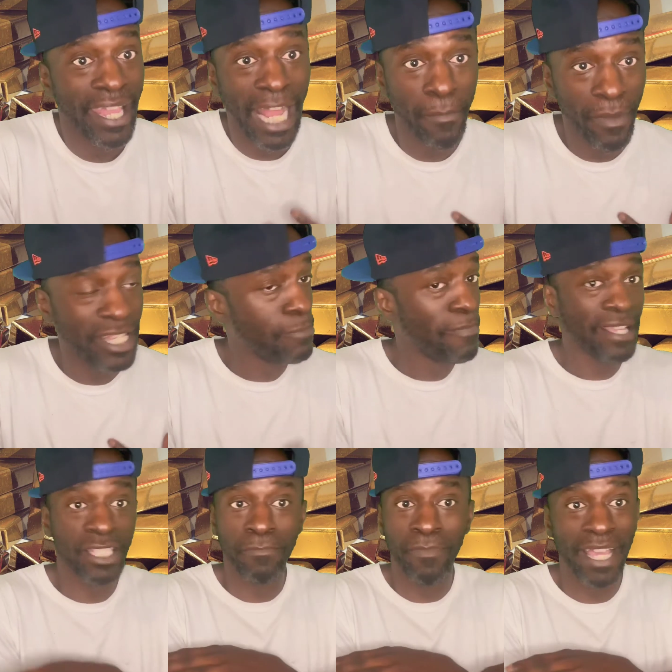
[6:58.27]
And our money is
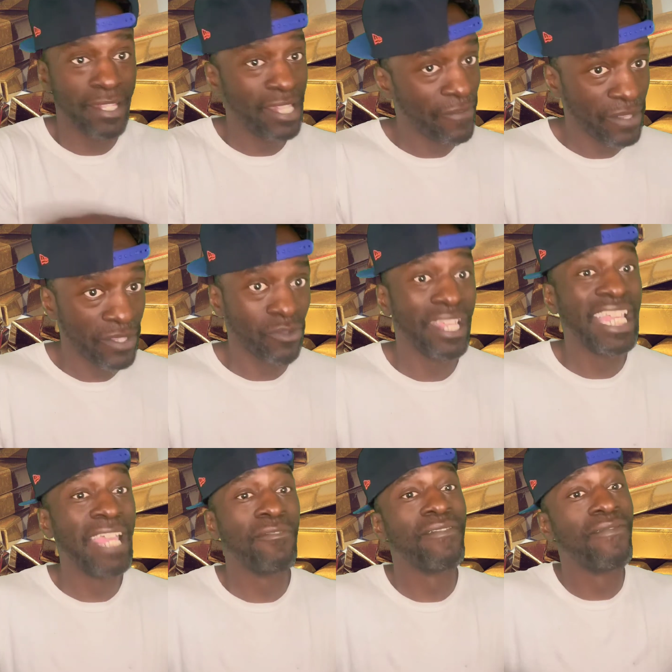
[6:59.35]
backed up by nothing. So they
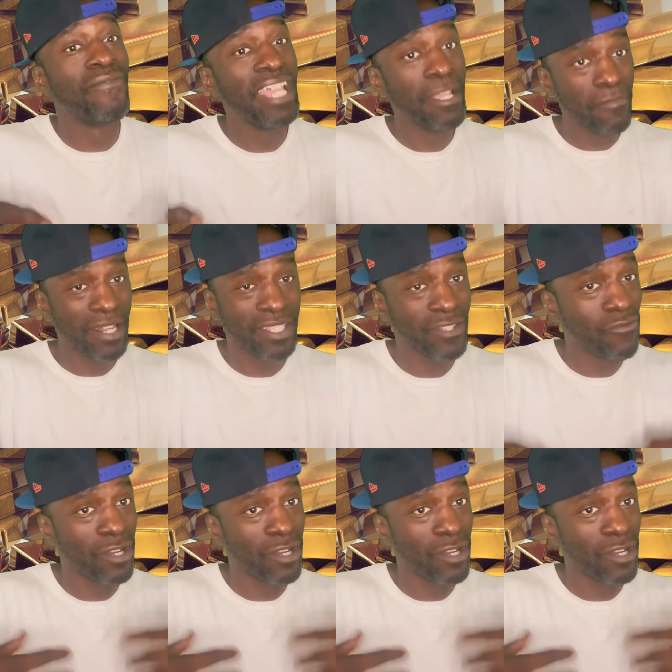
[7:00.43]
gave us fake money to